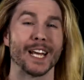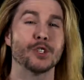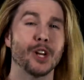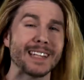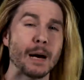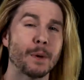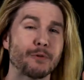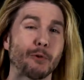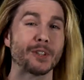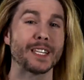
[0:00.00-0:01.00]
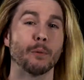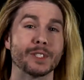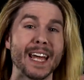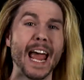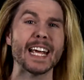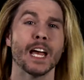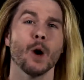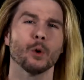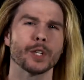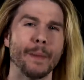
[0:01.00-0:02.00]
And just how much force that will take
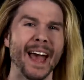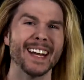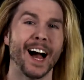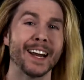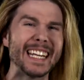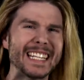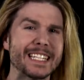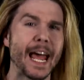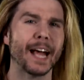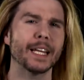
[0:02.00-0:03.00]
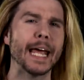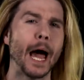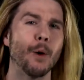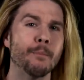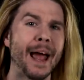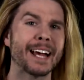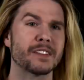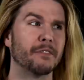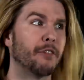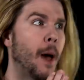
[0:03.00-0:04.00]
will depend on exactly how
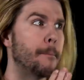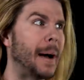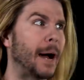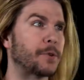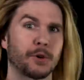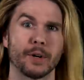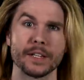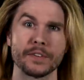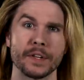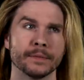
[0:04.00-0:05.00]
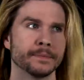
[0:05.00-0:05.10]
massive Bowser is.